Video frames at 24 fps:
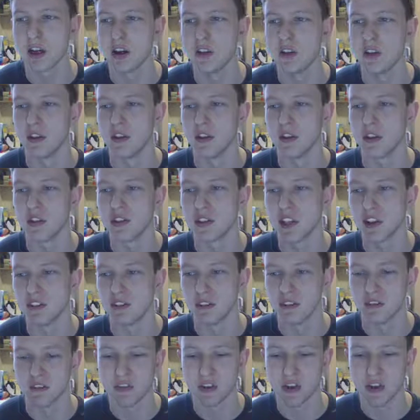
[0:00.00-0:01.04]
and then the
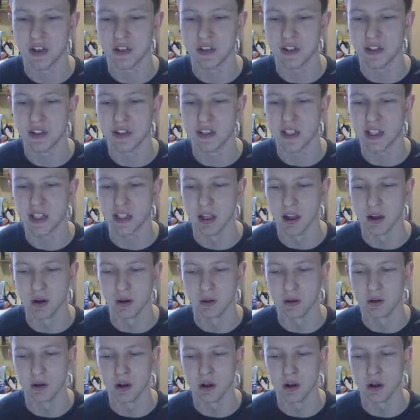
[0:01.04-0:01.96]
7th is a deload.